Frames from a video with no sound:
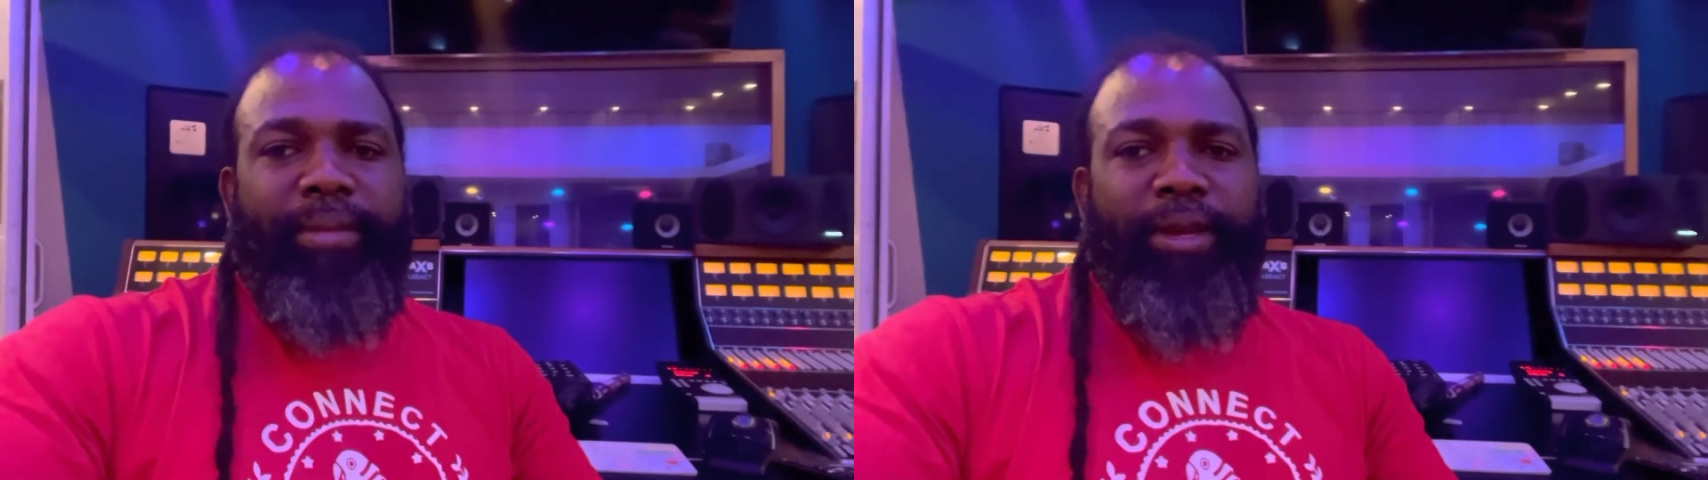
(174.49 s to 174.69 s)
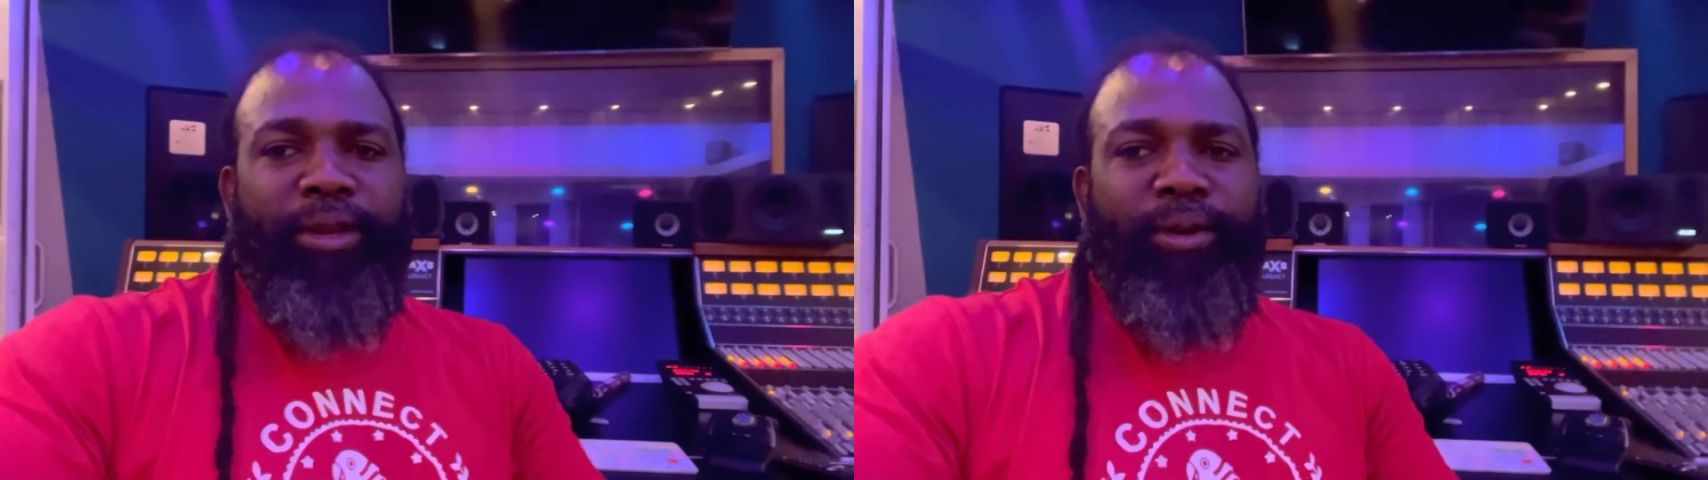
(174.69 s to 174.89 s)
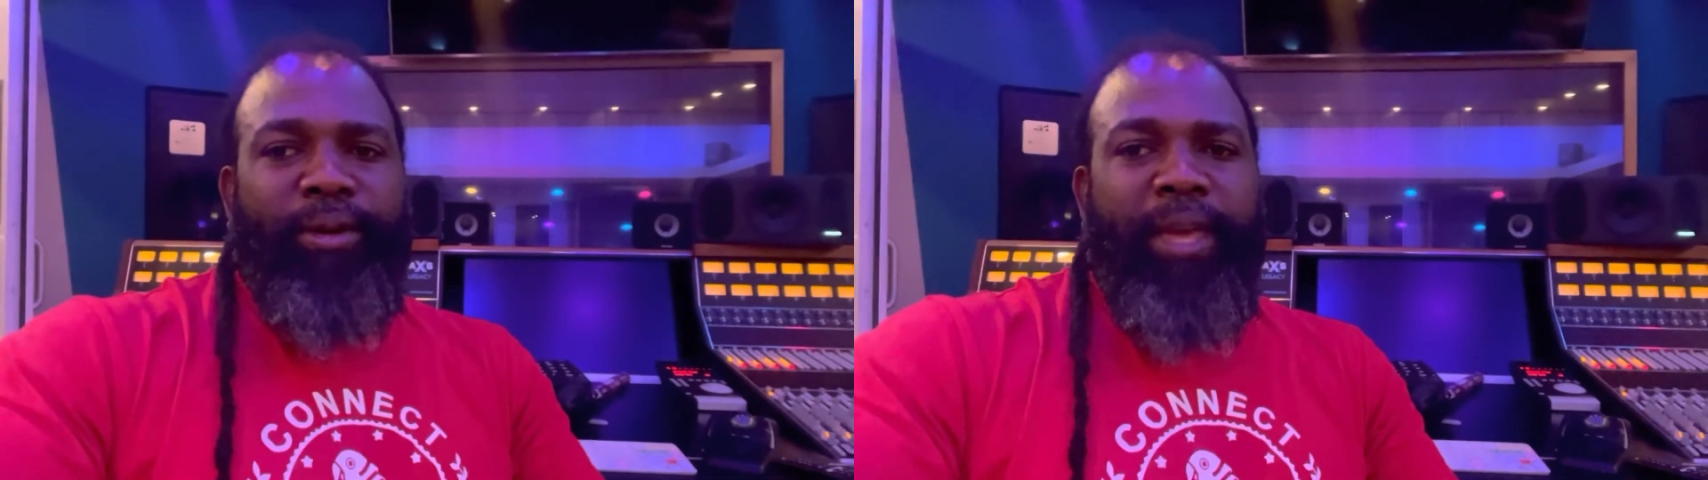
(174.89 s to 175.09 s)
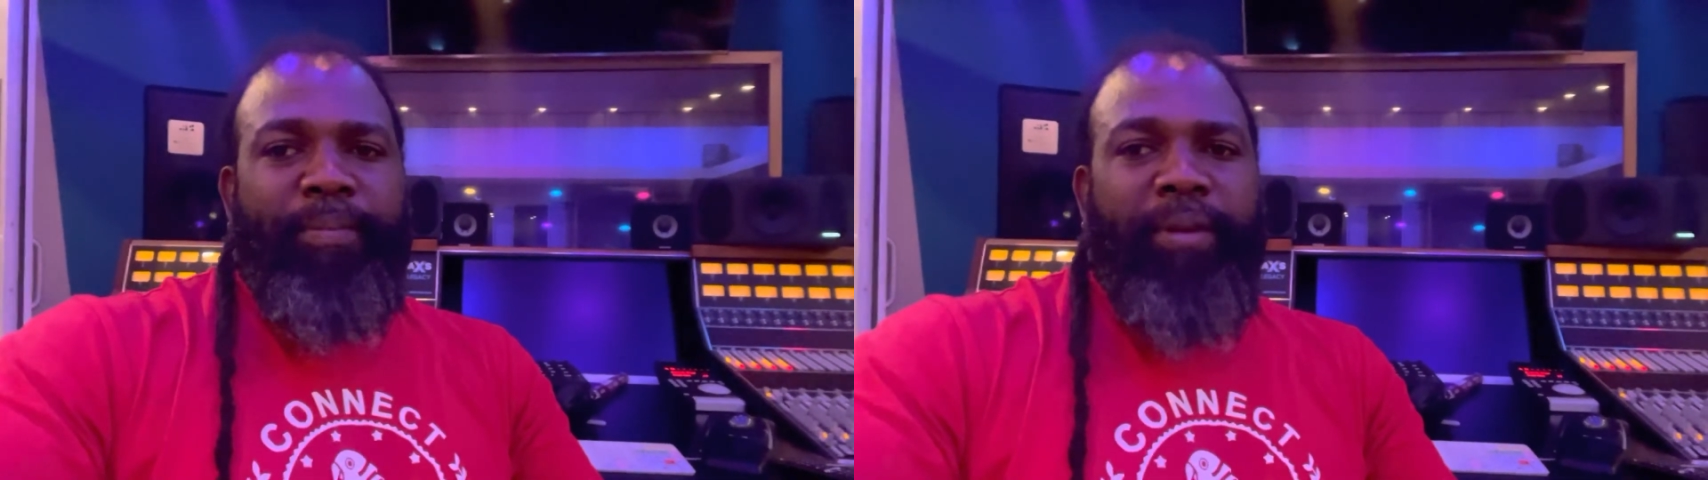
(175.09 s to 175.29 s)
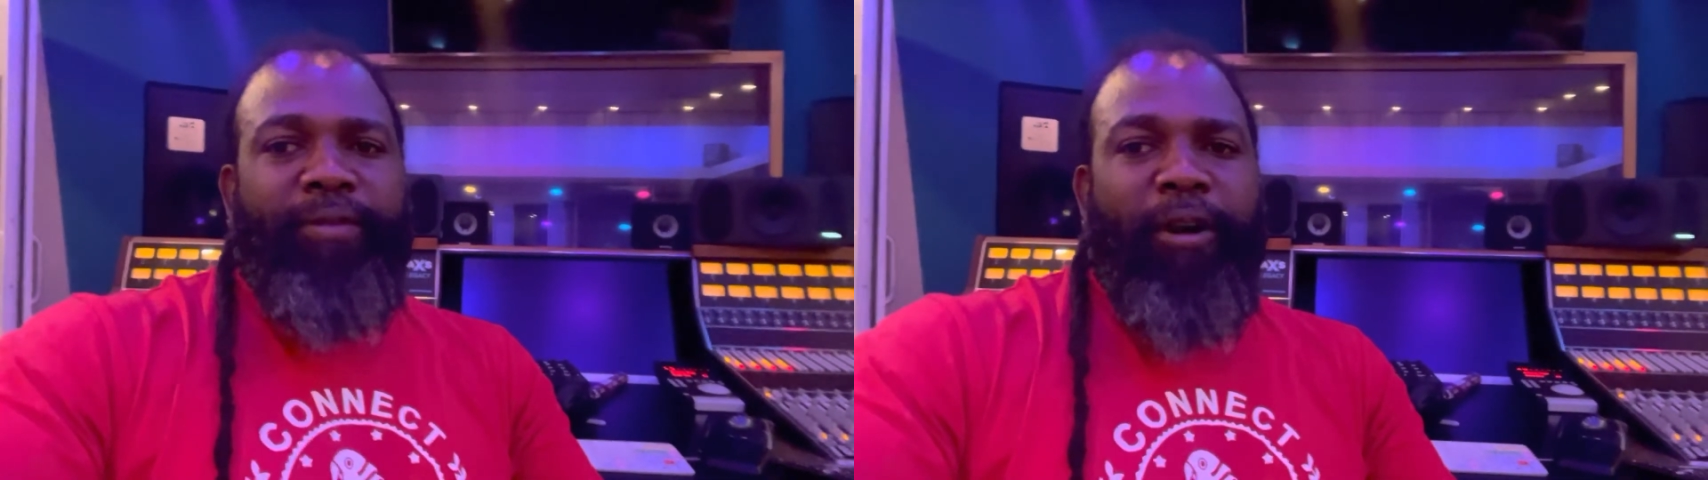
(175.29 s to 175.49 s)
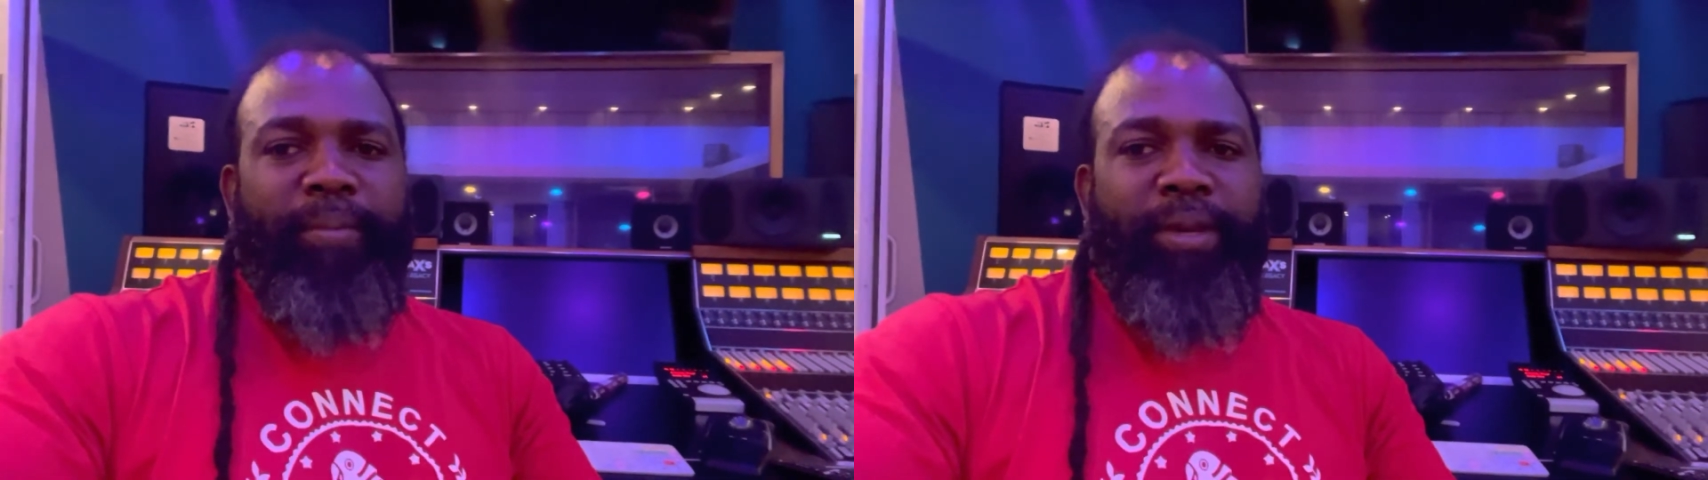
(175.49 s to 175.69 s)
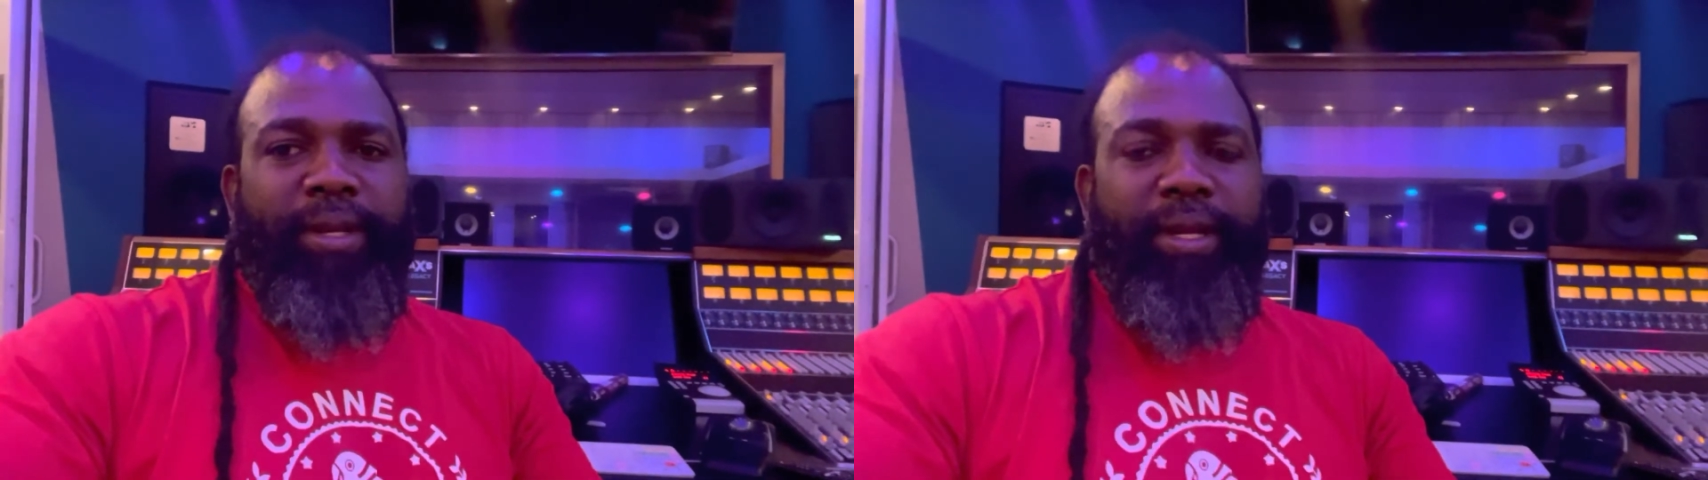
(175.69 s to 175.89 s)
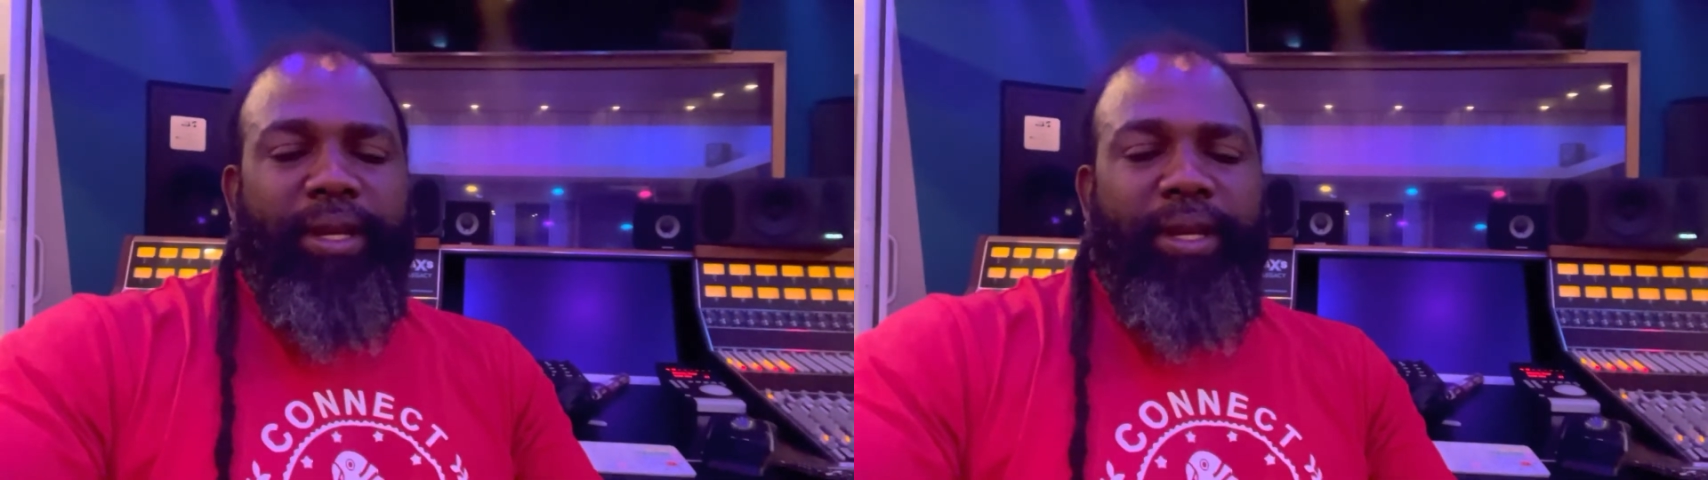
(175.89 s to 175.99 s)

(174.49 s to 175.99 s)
he performed